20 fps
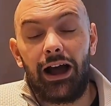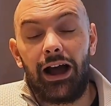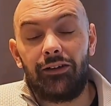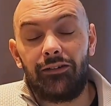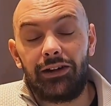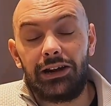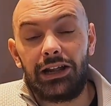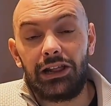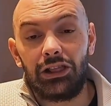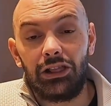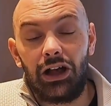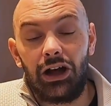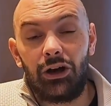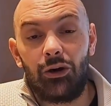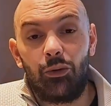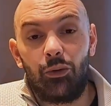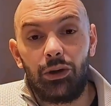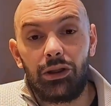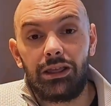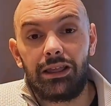have any luck
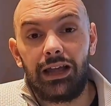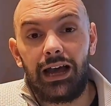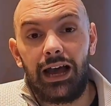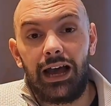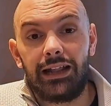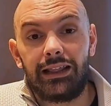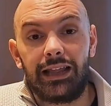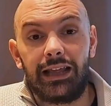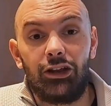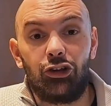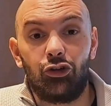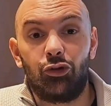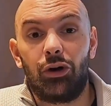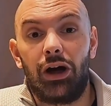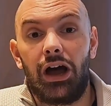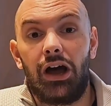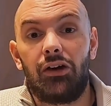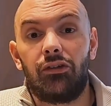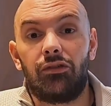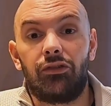with that. They do
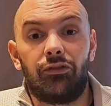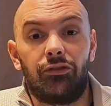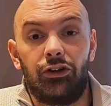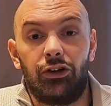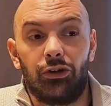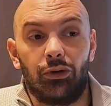have,